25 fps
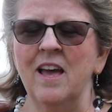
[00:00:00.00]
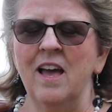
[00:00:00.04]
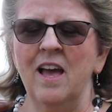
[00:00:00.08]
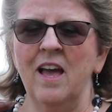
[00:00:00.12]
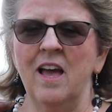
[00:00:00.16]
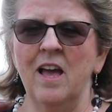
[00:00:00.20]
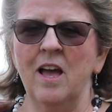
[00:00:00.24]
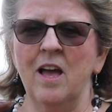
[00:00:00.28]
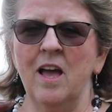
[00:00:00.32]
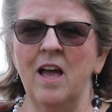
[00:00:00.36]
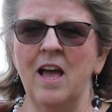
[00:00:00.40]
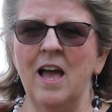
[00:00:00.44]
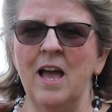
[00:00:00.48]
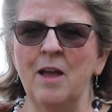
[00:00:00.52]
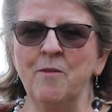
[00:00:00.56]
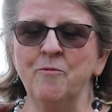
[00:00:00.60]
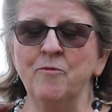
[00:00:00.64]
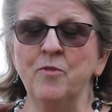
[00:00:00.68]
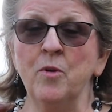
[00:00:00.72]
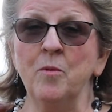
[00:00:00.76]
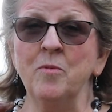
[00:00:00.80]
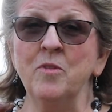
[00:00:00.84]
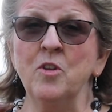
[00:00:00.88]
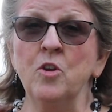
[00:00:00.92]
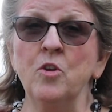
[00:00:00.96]
I'm
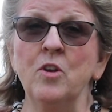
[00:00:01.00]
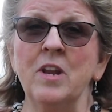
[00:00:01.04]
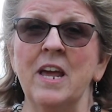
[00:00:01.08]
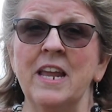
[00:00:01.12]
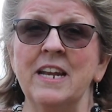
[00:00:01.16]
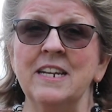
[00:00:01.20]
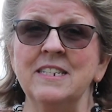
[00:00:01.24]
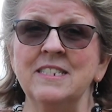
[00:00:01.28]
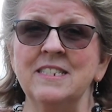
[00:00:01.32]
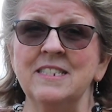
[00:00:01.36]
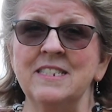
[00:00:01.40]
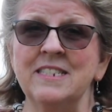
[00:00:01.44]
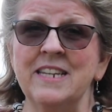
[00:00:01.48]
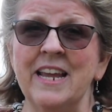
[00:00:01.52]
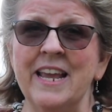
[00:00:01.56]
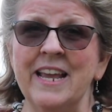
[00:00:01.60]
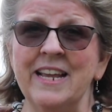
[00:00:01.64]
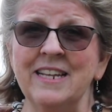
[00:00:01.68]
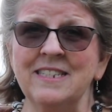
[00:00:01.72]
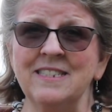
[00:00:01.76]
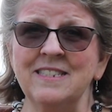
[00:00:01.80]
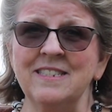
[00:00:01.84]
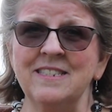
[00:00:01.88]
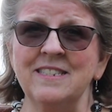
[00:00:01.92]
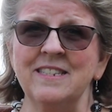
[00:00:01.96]
from the United
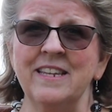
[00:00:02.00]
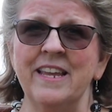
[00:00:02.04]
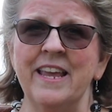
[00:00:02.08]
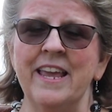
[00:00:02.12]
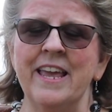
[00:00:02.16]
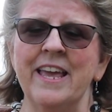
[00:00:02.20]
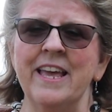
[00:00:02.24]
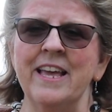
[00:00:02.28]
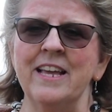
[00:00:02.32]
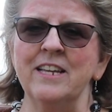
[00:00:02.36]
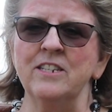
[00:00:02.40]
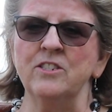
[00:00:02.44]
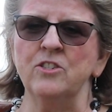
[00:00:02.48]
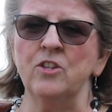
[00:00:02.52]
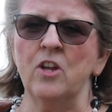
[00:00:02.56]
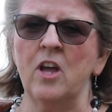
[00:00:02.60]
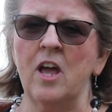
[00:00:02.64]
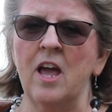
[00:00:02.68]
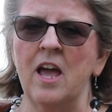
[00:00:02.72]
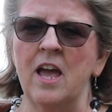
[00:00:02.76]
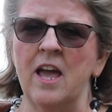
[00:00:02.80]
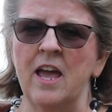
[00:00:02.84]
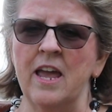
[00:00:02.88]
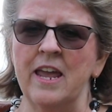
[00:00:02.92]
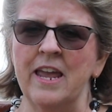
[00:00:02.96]
States, and
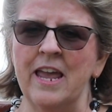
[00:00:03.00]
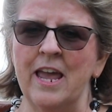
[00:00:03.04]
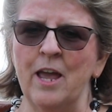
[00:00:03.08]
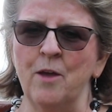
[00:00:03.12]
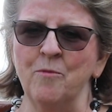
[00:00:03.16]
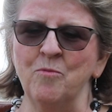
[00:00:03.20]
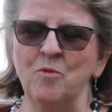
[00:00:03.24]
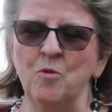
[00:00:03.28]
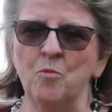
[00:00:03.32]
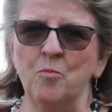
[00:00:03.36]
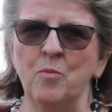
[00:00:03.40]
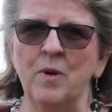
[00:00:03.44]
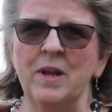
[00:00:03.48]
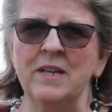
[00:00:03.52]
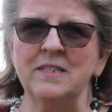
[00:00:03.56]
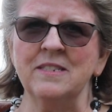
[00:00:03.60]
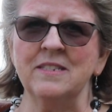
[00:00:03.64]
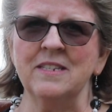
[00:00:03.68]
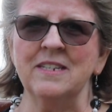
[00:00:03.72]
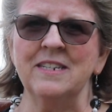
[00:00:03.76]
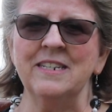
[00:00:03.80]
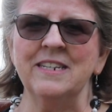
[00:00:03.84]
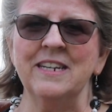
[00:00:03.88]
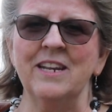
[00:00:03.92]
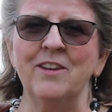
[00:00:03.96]
I am the
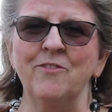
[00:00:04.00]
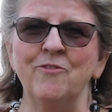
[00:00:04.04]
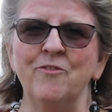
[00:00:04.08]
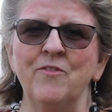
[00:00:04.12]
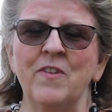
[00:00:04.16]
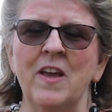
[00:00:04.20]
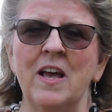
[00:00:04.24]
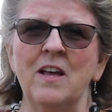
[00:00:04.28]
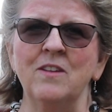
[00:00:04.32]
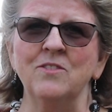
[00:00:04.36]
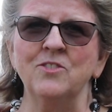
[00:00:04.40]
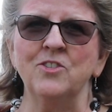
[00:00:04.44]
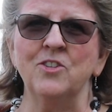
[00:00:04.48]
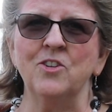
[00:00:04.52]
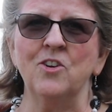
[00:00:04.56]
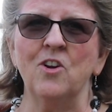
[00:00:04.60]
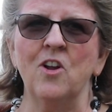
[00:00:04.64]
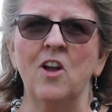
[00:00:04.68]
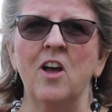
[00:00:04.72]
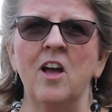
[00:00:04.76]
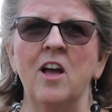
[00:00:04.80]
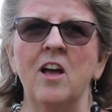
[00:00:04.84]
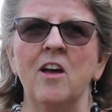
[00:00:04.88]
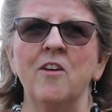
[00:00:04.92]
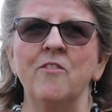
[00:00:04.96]
president and founder
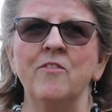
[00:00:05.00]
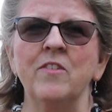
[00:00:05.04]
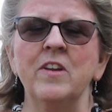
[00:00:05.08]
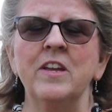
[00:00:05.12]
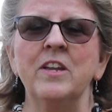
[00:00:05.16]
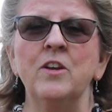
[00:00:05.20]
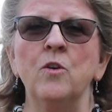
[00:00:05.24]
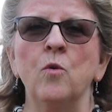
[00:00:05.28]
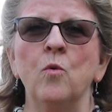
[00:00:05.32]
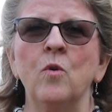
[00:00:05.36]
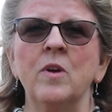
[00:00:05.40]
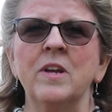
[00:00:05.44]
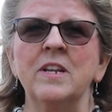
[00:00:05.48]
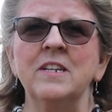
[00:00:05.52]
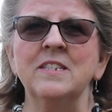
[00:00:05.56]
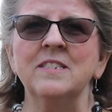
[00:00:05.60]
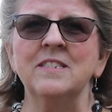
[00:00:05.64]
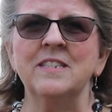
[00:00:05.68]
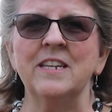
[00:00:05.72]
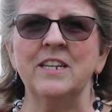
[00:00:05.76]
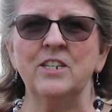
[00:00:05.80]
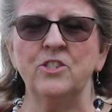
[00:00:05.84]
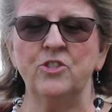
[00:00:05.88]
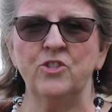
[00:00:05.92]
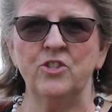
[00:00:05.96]
of an
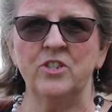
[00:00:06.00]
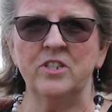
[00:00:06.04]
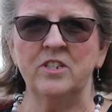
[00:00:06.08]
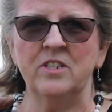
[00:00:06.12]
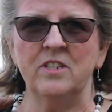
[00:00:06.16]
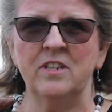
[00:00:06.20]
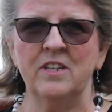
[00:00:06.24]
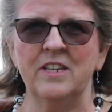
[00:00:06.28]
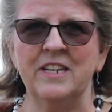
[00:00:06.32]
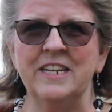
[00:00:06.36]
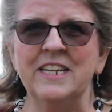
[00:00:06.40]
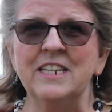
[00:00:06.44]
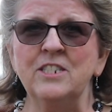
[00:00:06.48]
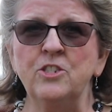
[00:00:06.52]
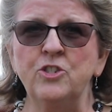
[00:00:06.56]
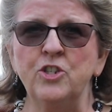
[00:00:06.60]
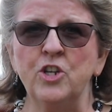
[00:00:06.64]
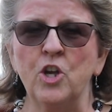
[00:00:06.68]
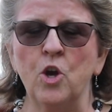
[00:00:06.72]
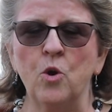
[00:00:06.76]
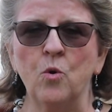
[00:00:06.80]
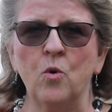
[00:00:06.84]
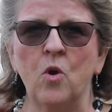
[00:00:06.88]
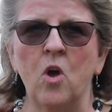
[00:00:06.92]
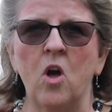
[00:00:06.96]
organization, an
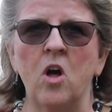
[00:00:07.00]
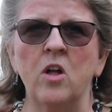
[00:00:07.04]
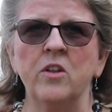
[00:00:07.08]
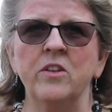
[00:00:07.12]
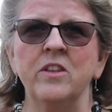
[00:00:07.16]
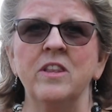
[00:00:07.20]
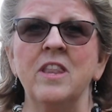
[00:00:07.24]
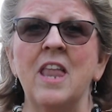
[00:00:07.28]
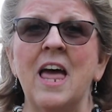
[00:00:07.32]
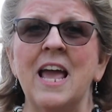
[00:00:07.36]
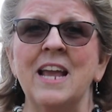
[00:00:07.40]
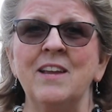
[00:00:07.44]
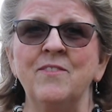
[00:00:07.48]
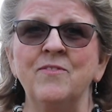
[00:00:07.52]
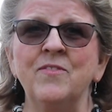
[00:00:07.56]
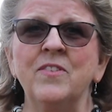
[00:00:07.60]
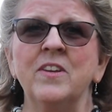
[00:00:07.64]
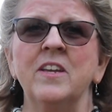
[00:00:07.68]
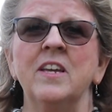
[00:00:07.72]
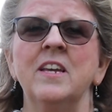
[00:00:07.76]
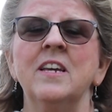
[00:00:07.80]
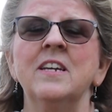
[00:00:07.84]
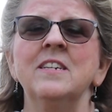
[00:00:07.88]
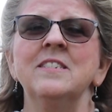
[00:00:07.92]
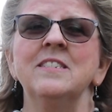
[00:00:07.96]
NGO called Life
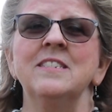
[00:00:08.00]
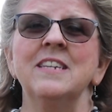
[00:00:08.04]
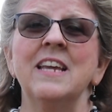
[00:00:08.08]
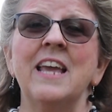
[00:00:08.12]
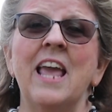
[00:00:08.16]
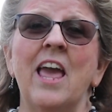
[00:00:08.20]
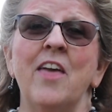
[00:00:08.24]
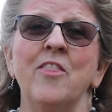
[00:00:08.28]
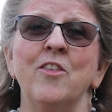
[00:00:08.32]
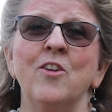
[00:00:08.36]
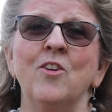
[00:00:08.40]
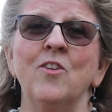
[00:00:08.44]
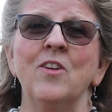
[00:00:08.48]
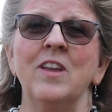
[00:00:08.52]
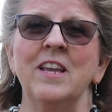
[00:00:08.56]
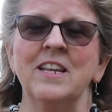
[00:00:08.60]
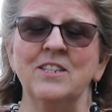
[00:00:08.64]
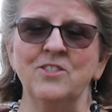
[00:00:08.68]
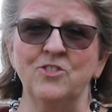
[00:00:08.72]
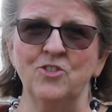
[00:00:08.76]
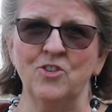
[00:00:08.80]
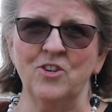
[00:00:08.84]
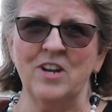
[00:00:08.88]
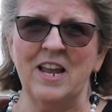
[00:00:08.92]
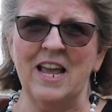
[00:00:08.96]
Together
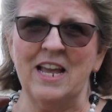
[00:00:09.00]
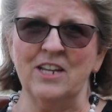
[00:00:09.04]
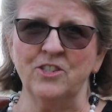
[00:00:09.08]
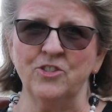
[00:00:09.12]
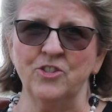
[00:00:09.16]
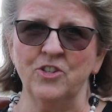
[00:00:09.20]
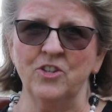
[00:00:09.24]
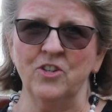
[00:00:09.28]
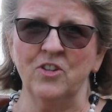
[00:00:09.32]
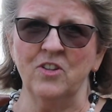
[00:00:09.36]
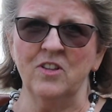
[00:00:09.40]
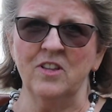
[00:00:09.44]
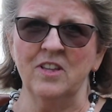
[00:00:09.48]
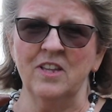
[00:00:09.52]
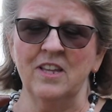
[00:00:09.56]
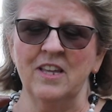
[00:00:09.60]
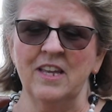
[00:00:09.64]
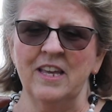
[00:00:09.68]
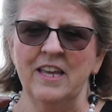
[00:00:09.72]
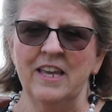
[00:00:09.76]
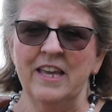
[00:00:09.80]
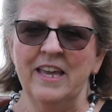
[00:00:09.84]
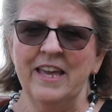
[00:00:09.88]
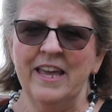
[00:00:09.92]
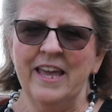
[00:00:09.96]
International.
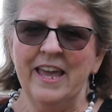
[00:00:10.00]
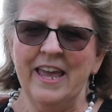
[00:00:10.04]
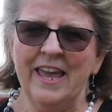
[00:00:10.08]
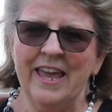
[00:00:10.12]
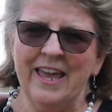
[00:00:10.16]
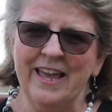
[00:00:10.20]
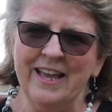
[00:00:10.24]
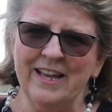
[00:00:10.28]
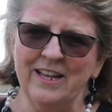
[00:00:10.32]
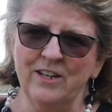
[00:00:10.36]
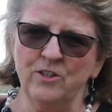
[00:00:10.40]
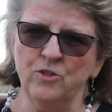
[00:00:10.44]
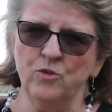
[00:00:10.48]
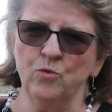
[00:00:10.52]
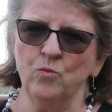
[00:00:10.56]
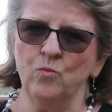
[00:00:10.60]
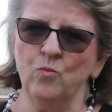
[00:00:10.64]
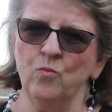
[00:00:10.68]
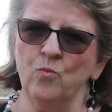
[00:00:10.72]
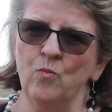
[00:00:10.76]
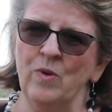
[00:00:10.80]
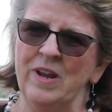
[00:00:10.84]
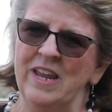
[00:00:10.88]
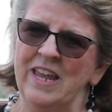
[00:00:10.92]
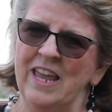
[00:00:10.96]
And
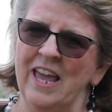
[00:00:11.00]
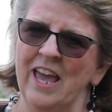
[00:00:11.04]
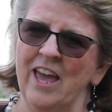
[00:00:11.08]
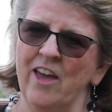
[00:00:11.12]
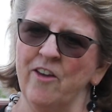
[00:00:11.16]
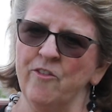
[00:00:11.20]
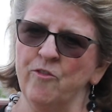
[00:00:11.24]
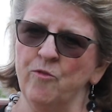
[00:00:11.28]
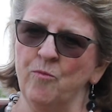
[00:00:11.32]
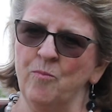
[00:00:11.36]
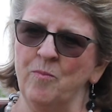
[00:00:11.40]
we have